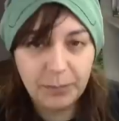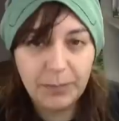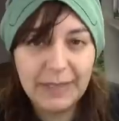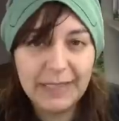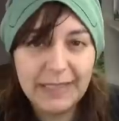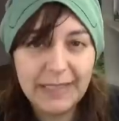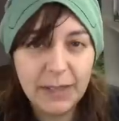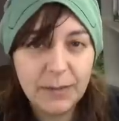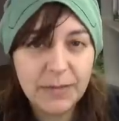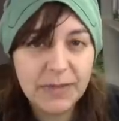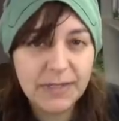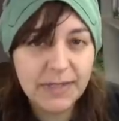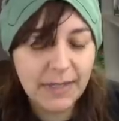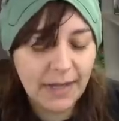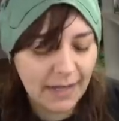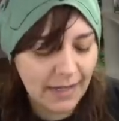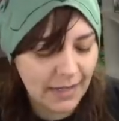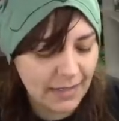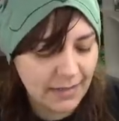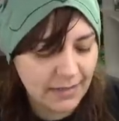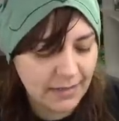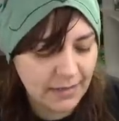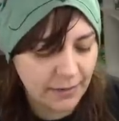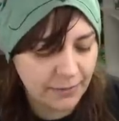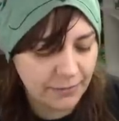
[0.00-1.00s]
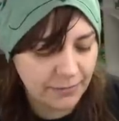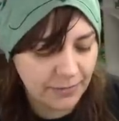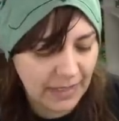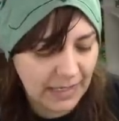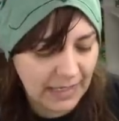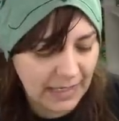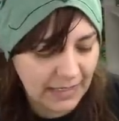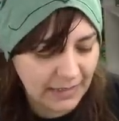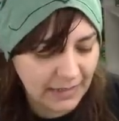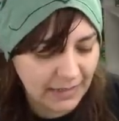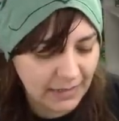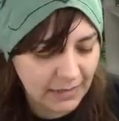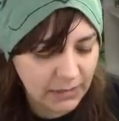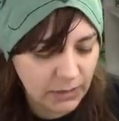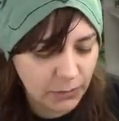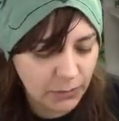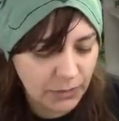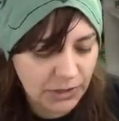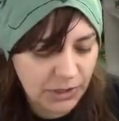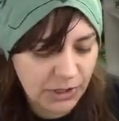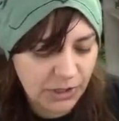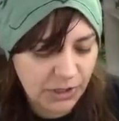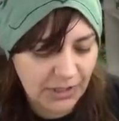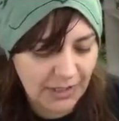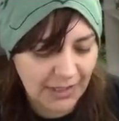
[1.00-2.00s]
medium size of a
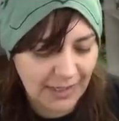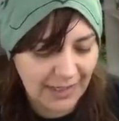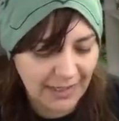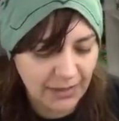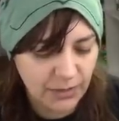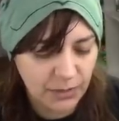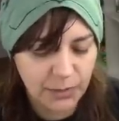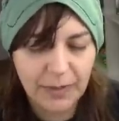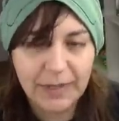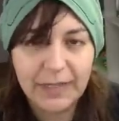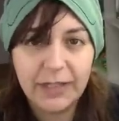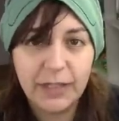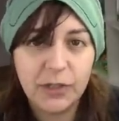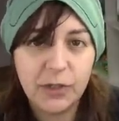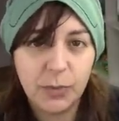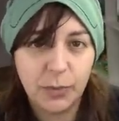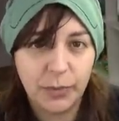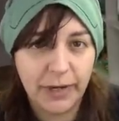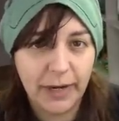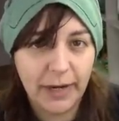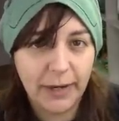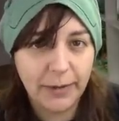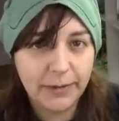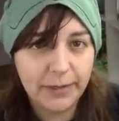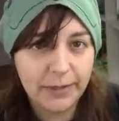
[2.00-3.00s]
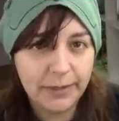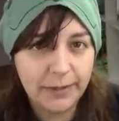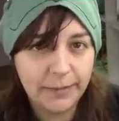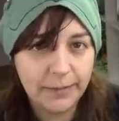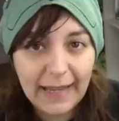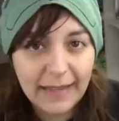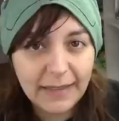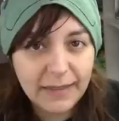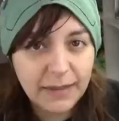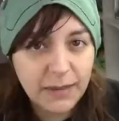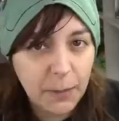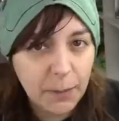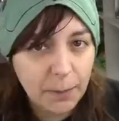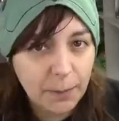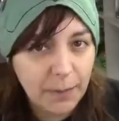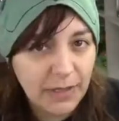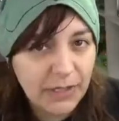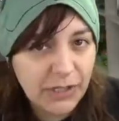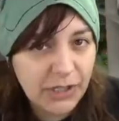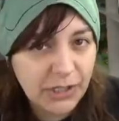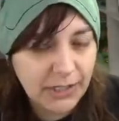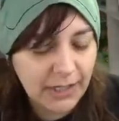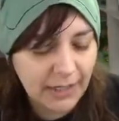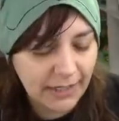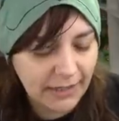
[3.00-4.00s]
yellowish and reddish brown, and
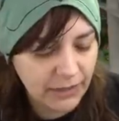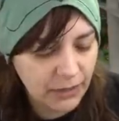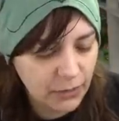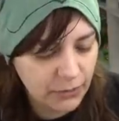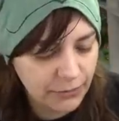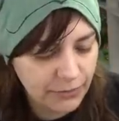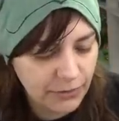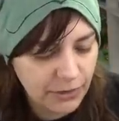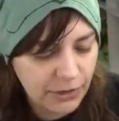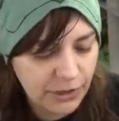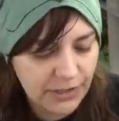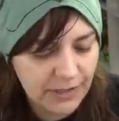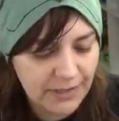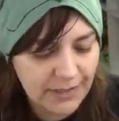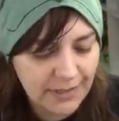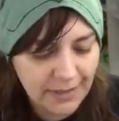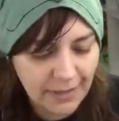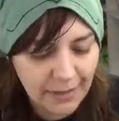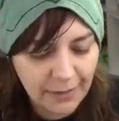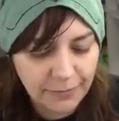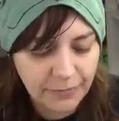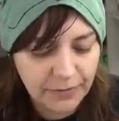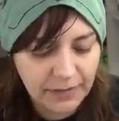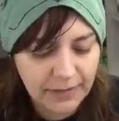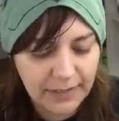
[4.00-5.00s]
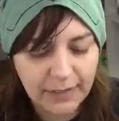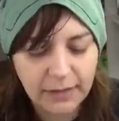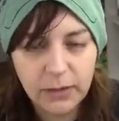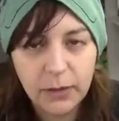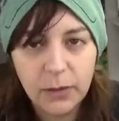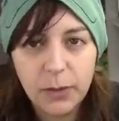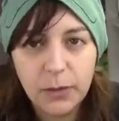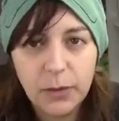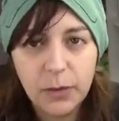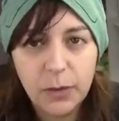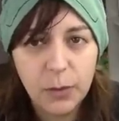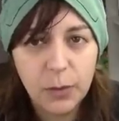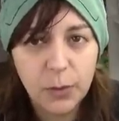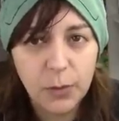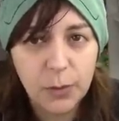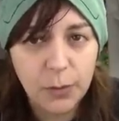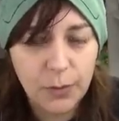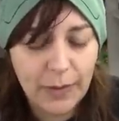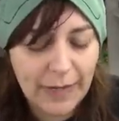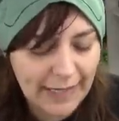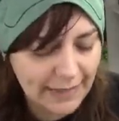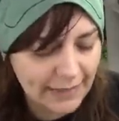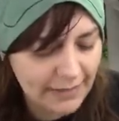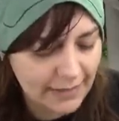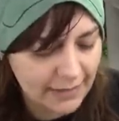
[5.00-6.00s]
much tinier versions of yellow,
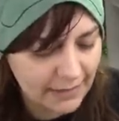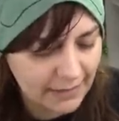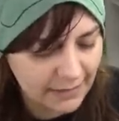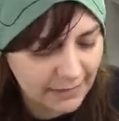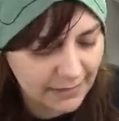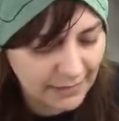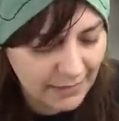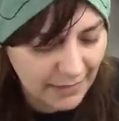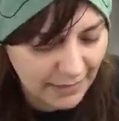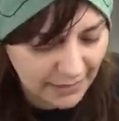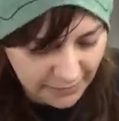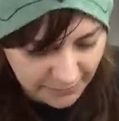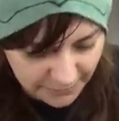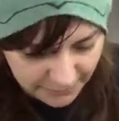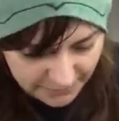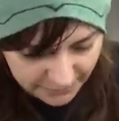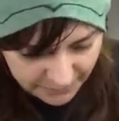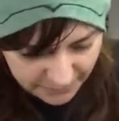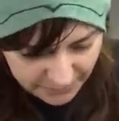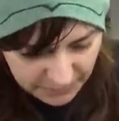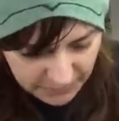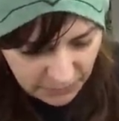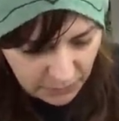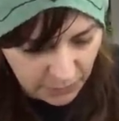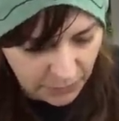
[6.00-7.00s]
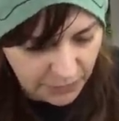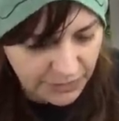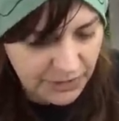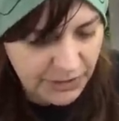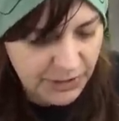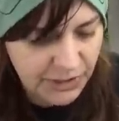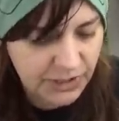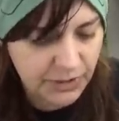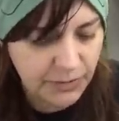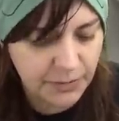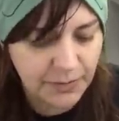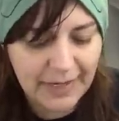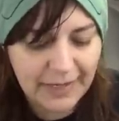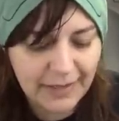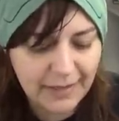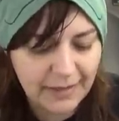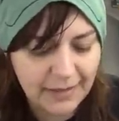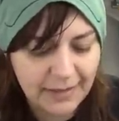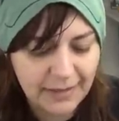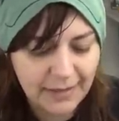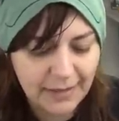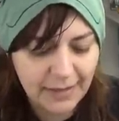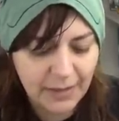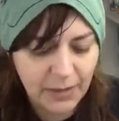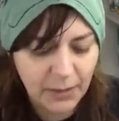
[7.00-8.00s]
red, kind of an orangey
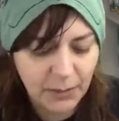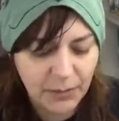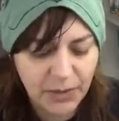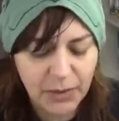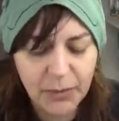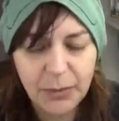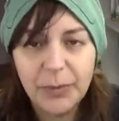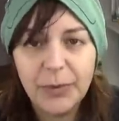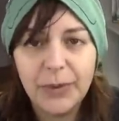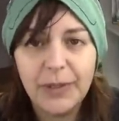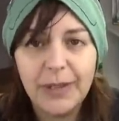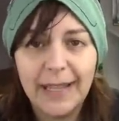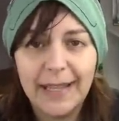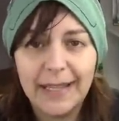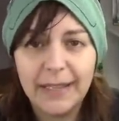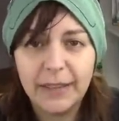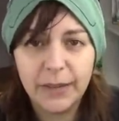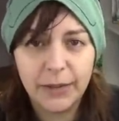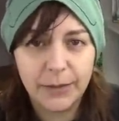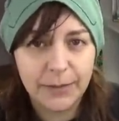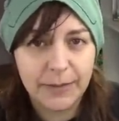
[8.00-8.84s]
red, purple, and